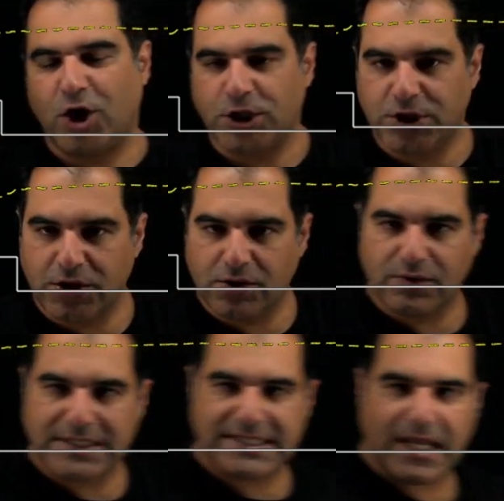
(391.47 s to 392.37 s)

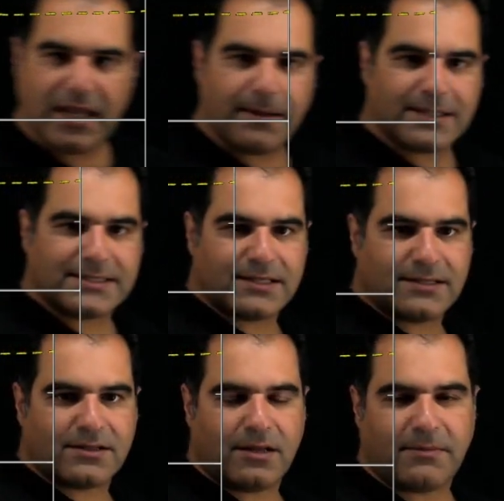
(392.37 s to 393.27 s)
continue the same
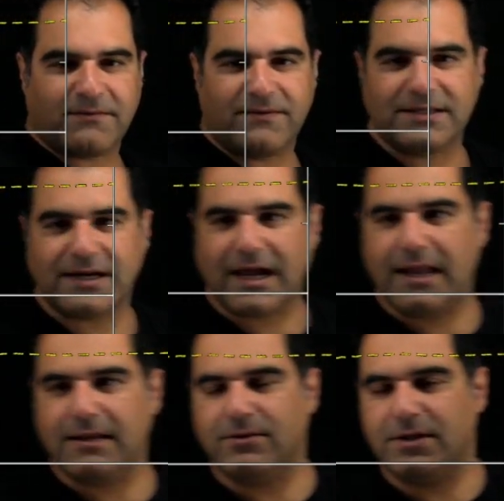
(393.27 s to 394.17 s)
unscented Kalman filter
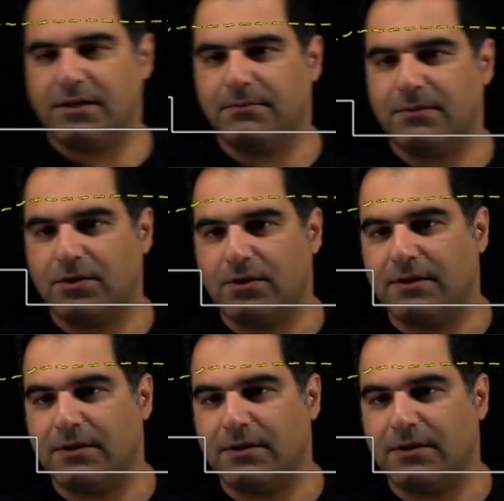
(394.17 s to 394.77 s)
algorithm,